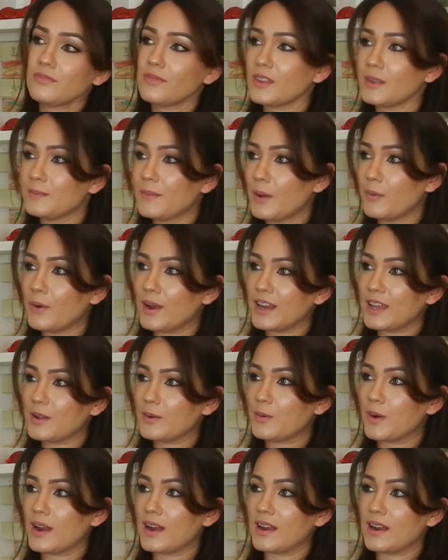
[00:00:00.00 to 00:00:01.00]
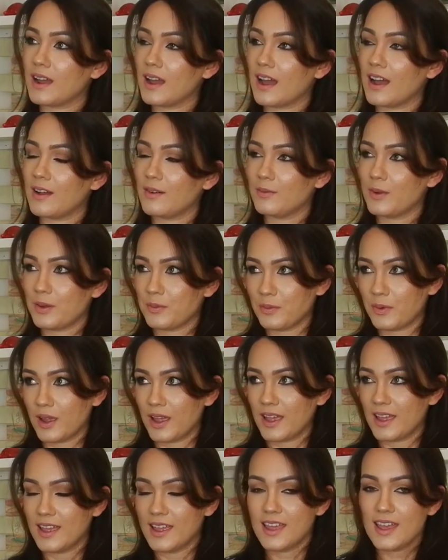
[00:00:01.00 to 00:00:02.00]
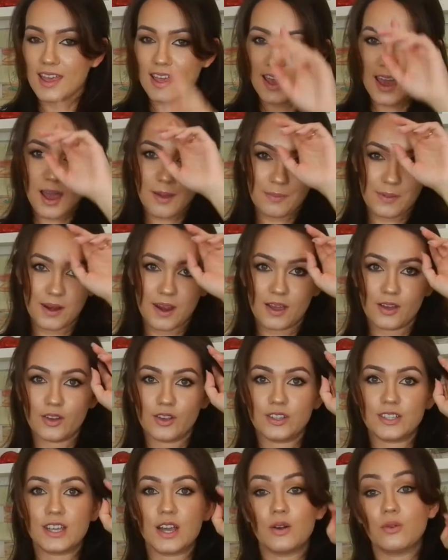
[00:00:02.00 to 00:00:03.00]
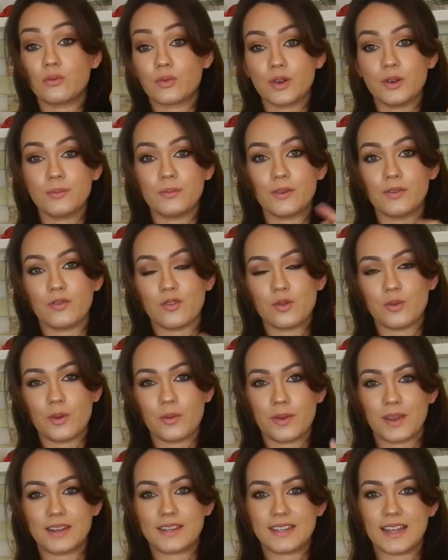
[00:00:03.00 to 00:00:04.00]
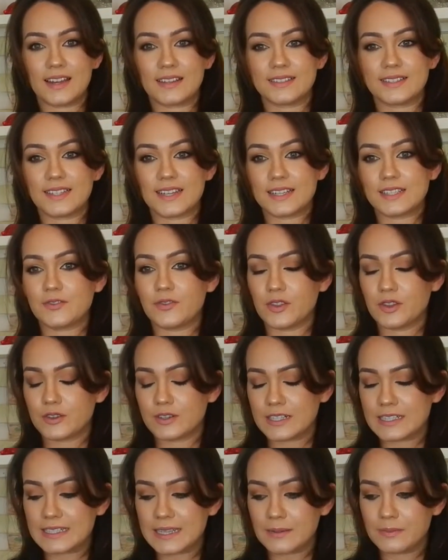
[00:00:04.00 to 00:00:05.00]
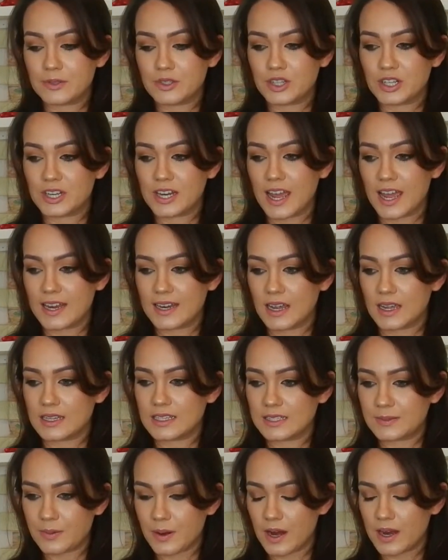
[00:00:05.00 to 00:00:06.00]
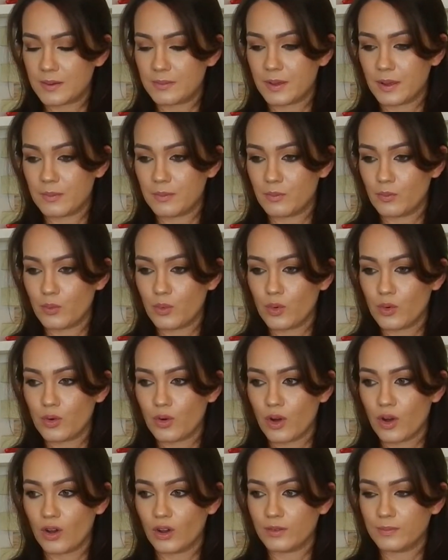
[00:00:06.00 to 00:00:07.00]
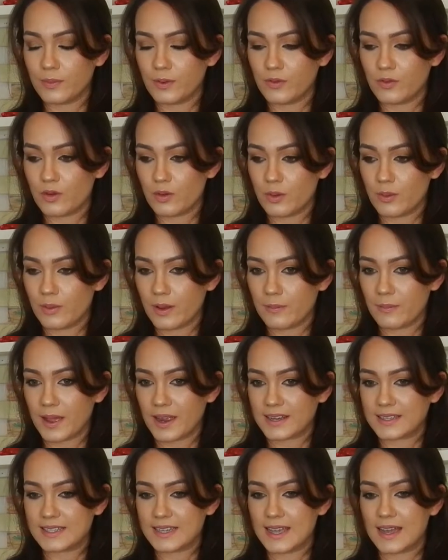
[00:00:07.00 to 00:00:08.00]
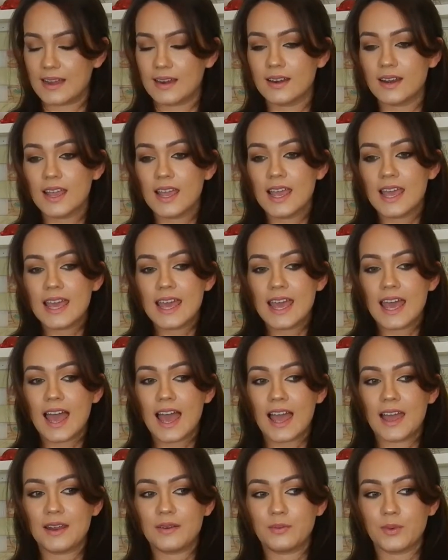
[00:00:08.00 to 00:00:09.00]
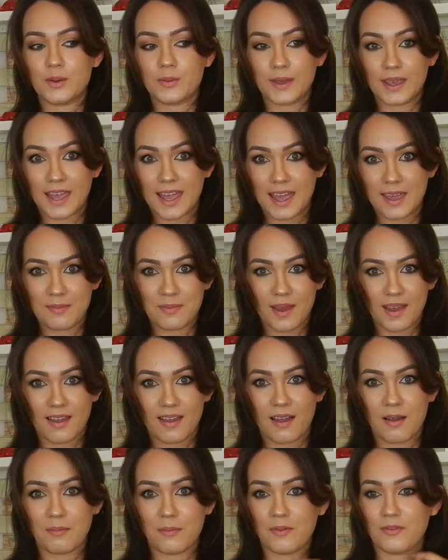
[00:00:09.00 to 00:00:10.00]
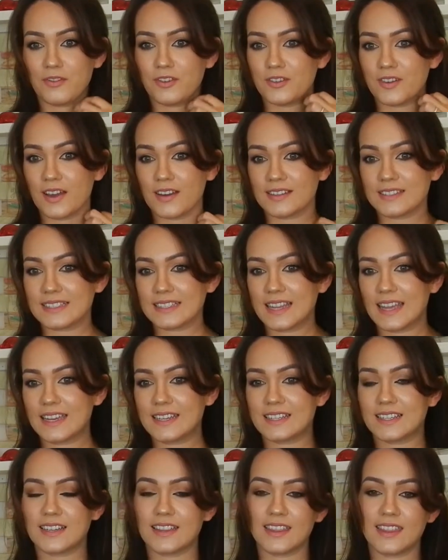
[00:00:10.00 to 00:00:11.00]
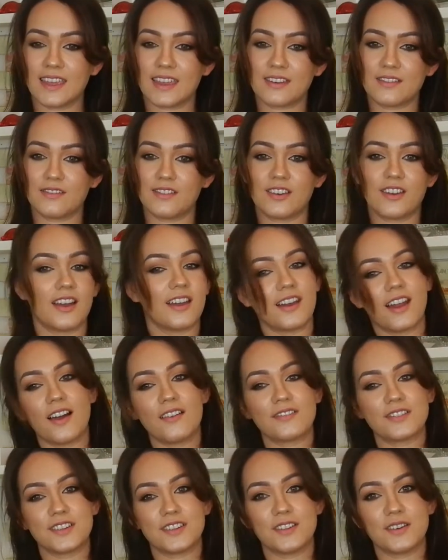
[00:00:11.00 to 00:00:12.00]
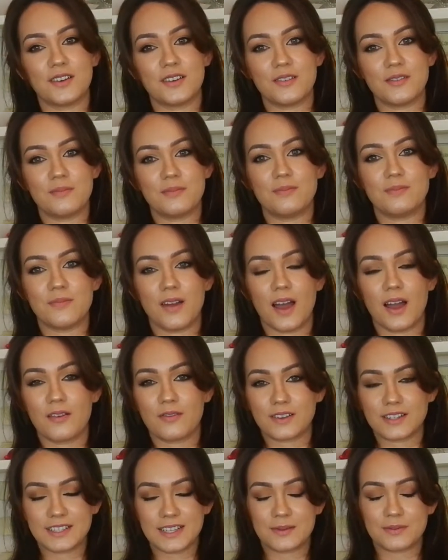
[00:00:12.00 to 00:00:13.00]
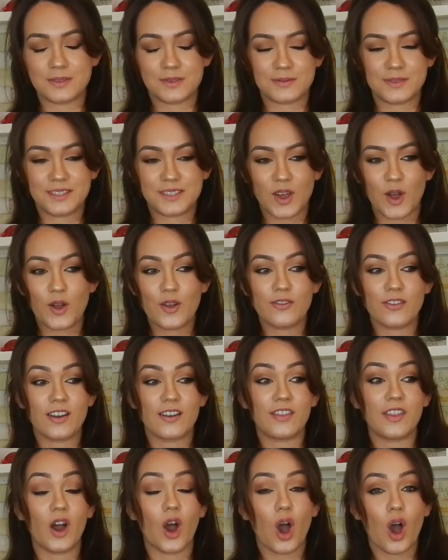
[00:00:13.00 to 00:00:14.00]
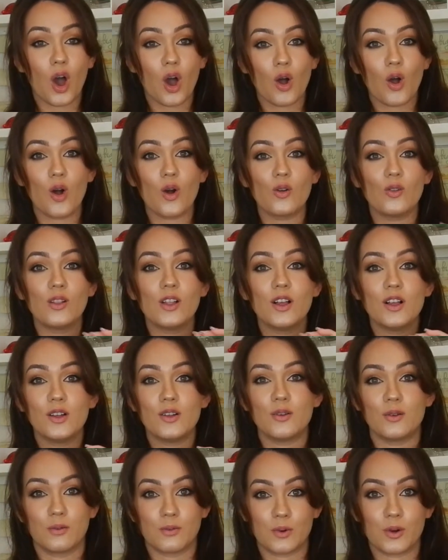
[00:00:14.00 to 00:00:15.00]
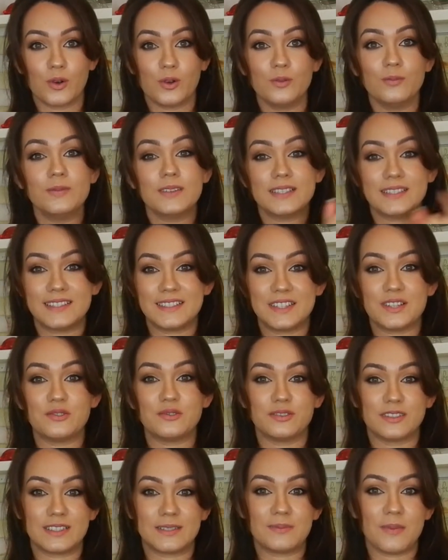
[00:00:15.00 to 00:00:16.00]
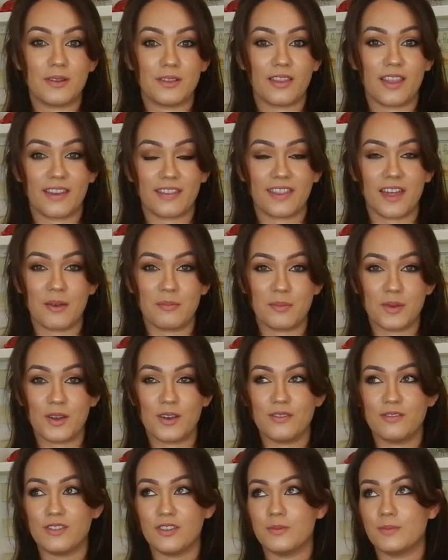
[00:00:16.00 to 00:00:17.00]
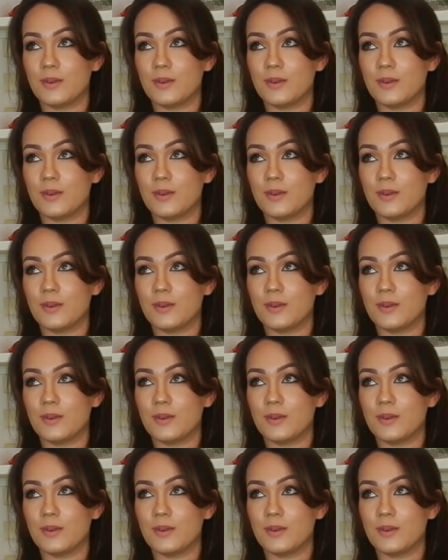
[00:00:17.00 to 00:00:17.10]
my wedding one, we were up in our hotel room before we went downstairs for the reception, and I sprayed a bit more on before we went back down. And when we came back up a few hours later at the end of the night after the reception was over, the whole room still smelled like that perfume.